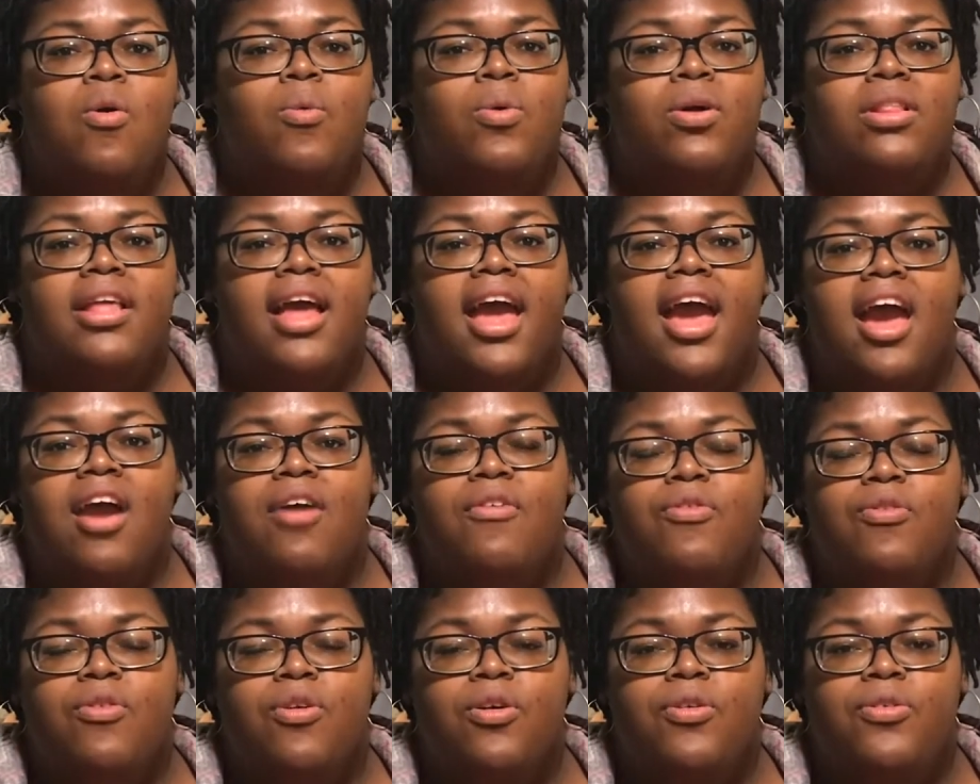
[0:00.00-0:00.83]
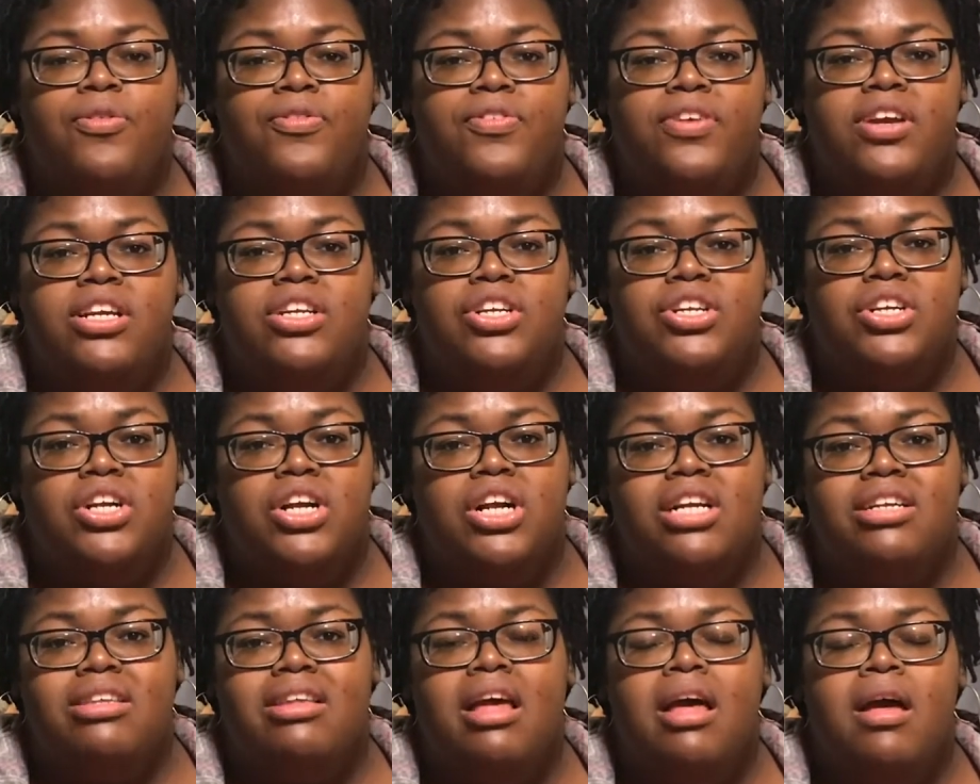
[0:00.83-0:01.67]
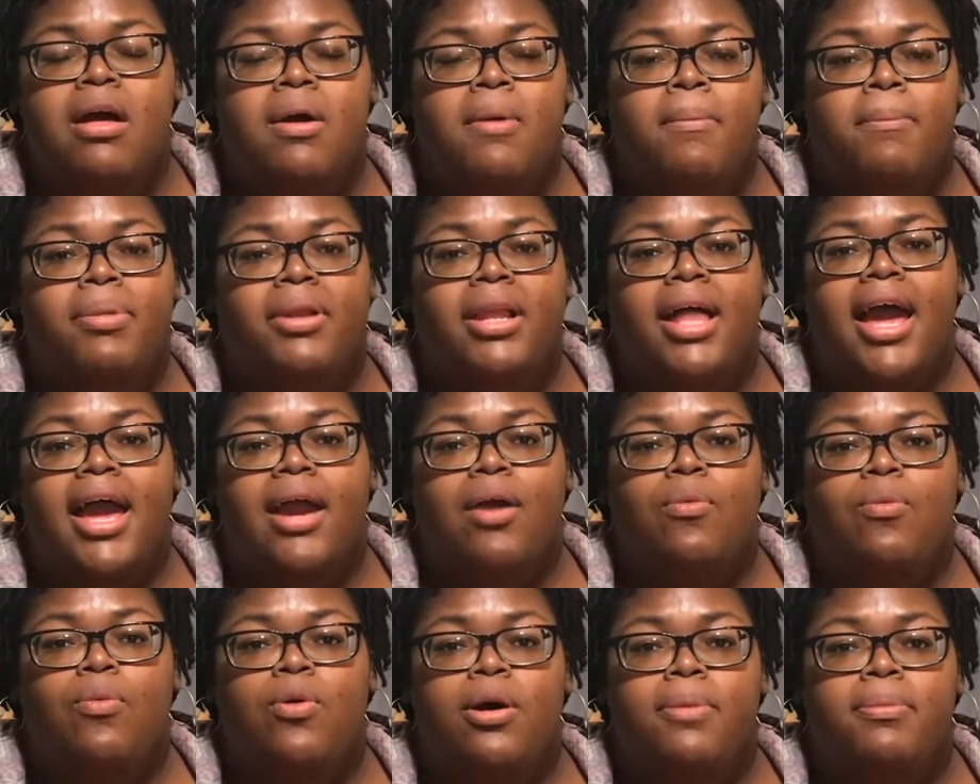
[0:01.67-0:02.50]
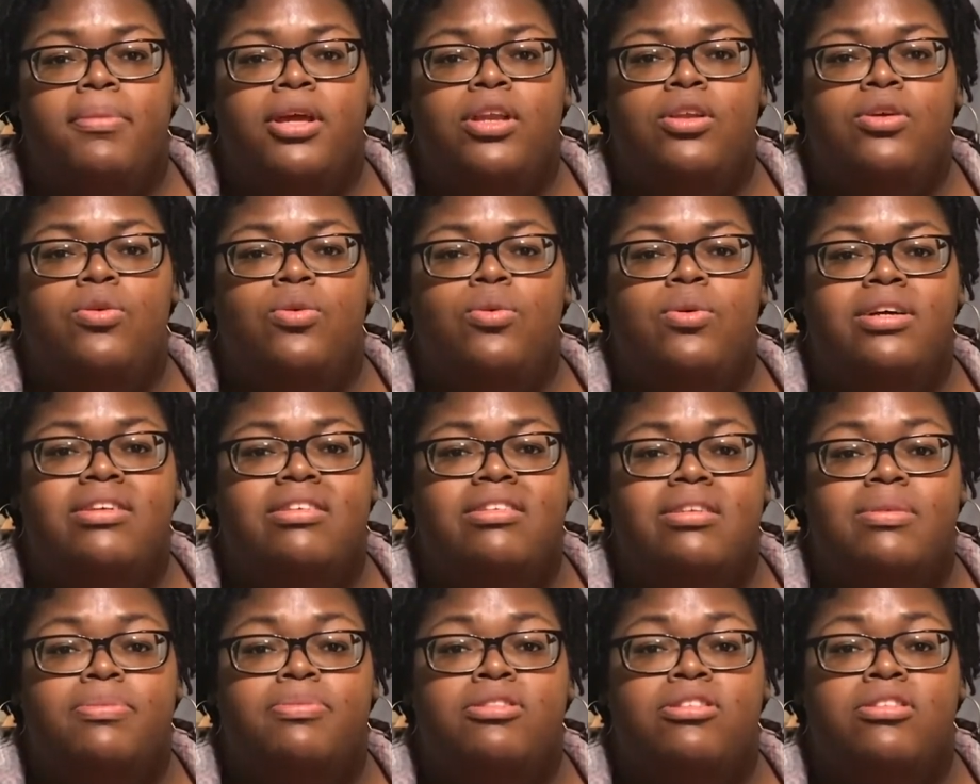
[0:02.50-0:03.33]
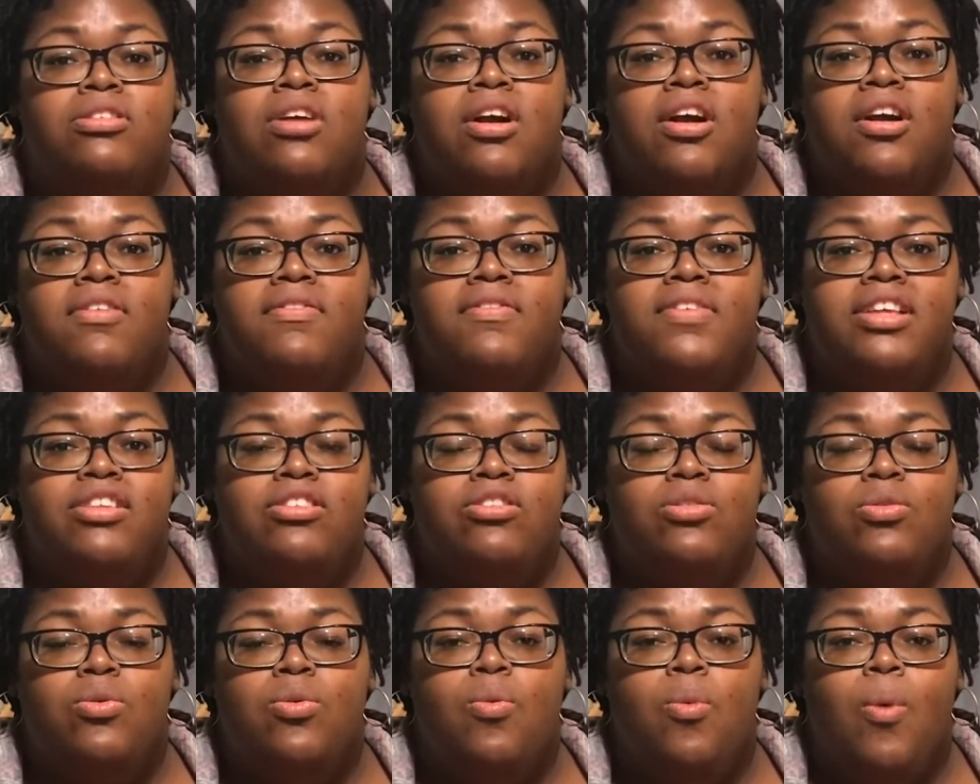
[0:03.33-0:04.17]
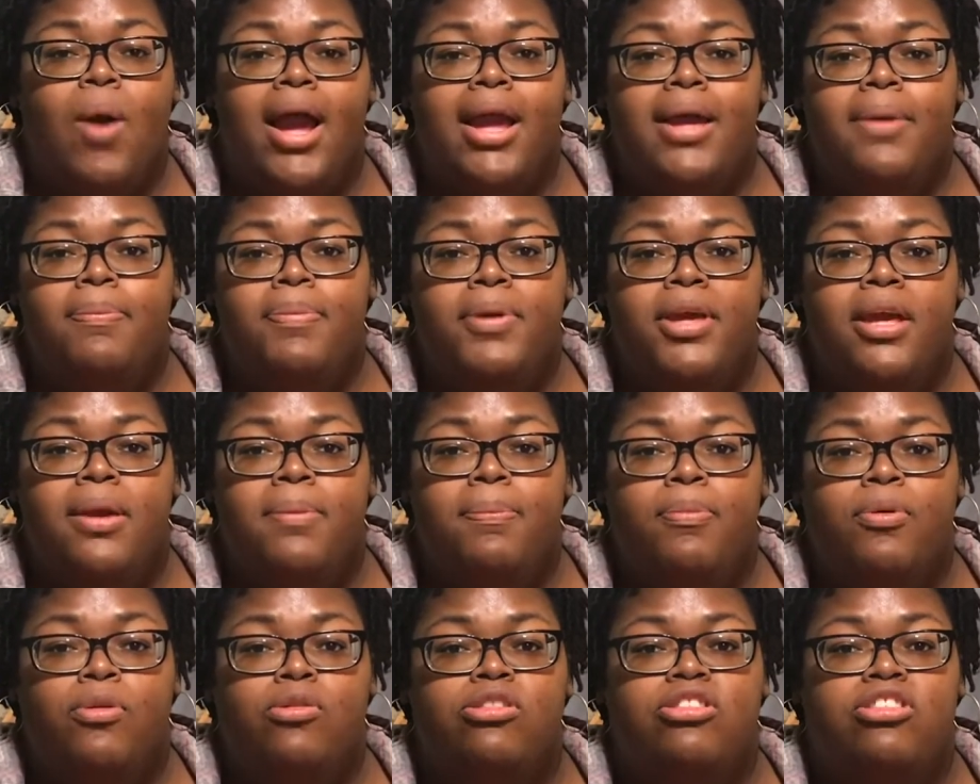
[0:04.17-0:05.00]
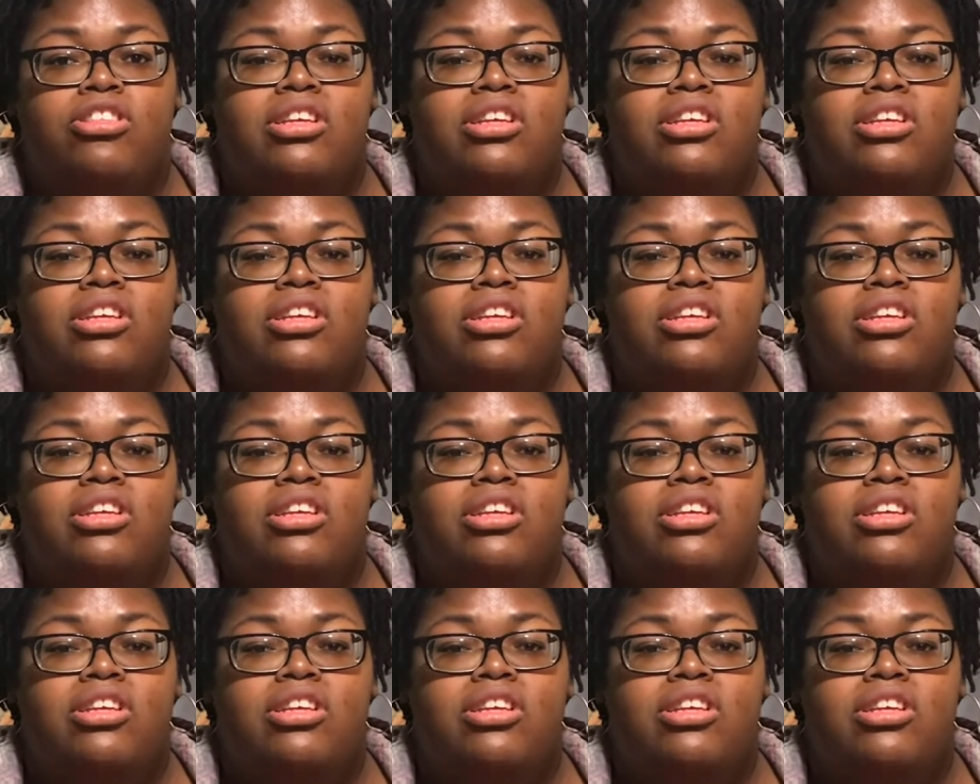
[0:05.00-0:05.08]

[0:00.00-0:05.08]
with afro features black woman who is subservient to white people.